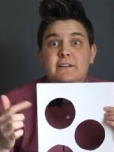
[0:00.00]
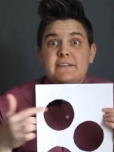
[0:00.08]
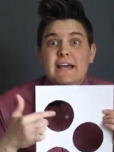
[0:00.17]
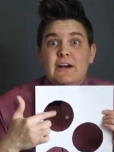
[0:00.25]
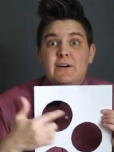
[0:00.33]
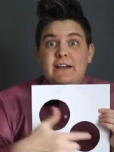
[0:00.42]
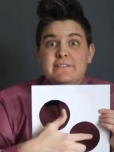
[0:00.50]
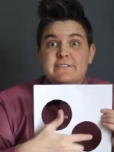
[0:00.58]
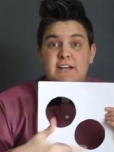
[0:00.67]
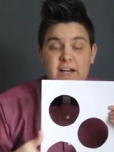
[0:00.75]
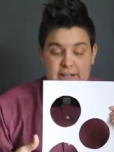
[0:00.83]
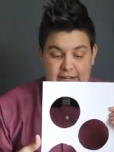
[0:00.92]
Now I've
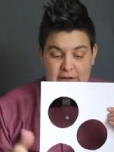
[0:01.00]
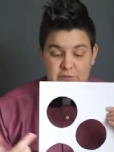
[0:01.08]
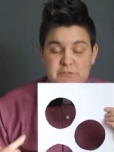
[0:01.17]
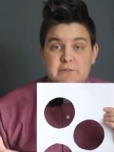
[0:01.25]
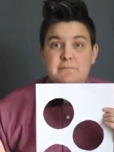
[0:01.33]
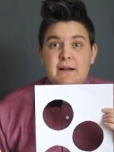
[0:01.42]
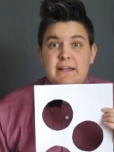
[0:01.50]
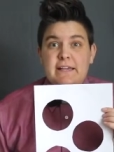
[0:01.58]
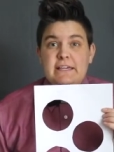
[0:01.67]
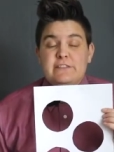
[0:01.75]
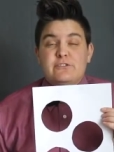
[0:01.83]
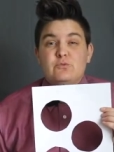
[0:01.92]
cut out
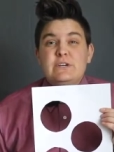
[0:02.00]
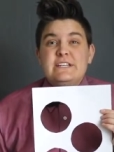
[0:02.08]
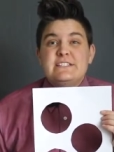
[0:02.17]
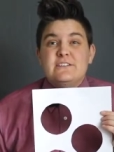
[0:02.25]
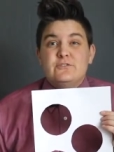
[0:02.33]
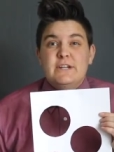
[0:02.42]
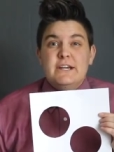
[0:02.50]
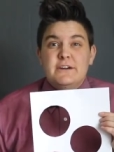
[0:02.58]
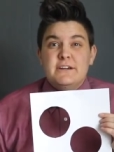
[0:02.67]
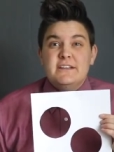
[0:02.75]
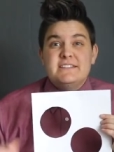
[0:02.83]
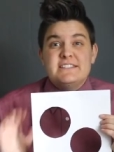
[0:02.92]
my three different
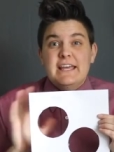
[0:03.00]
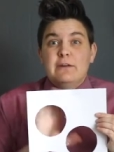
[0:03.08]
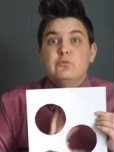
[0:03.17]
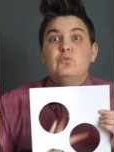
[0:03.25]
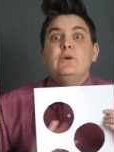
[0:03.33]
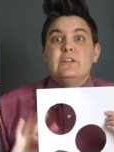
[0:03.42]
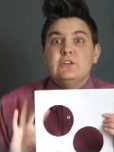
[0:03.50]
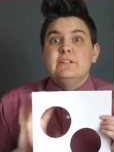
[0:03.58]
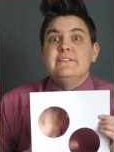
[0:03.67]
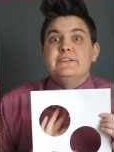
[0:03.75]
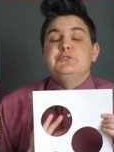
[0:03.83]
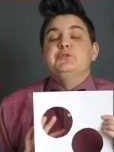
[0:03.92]
areas that will
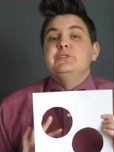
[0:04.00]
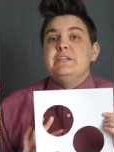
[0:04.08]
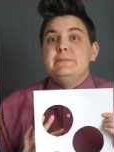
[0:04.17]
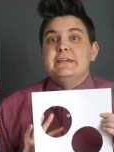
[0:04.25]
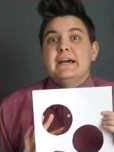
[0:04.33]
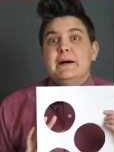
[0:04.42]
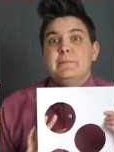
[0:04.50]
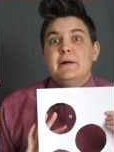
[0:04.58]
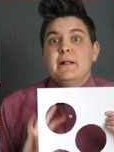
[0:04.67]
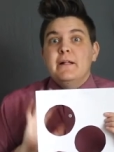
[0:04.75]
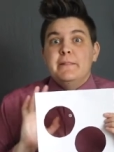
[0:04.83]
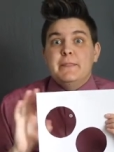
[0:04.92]
eventually become
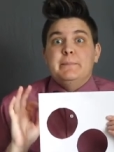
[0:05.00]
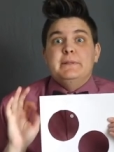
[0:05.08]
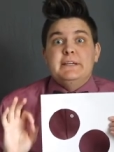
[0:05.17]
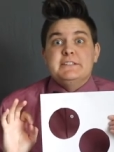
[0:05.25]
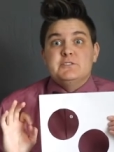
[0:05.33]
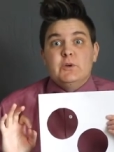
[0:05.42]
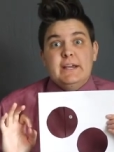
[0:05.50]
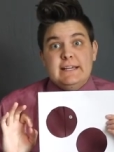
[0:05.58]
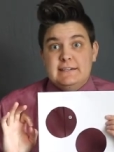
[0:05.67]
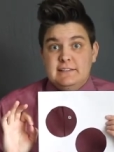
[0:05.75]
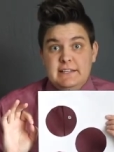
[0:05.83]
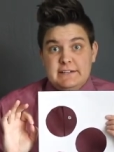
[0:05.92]
the place where I
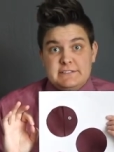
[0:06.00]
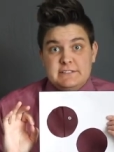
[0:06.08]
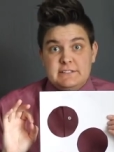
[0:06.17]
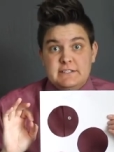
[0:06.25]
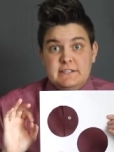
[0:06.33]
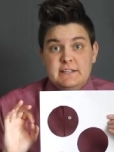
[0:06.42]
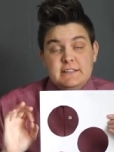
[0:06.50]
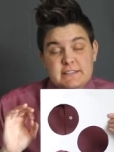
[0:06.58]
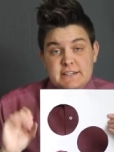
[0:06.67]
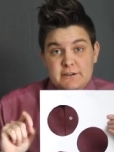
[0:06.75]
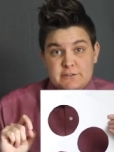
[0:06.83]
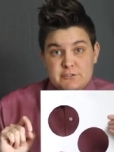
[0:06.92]
collect
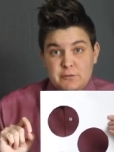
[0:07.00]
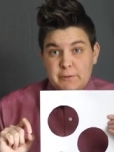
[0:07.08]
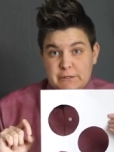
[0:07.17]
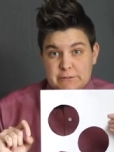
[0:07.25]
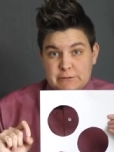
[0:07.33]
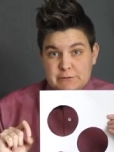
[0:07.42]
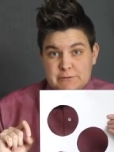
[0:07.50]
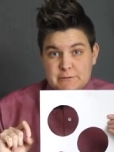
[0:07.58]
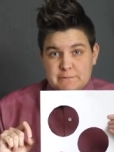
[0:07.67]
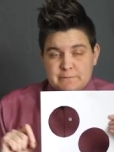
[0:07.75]
the aerosol particles.